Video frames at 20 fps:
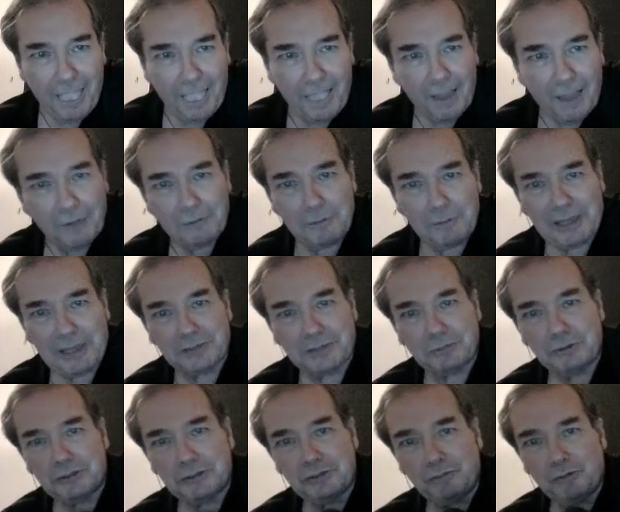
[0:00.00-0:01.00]
I went back to
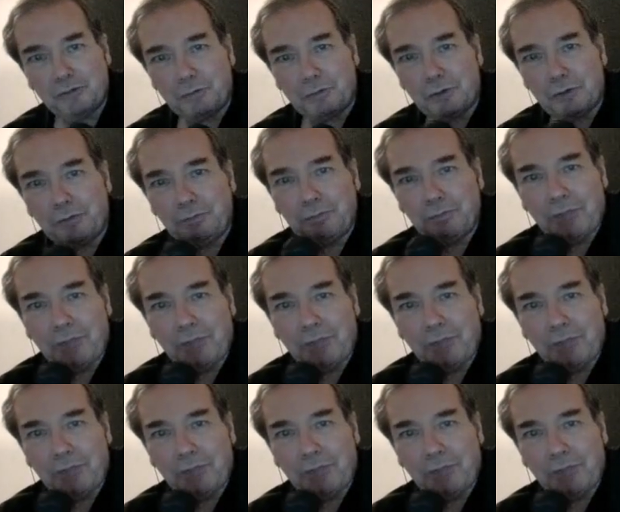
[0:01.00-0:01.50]
watching football.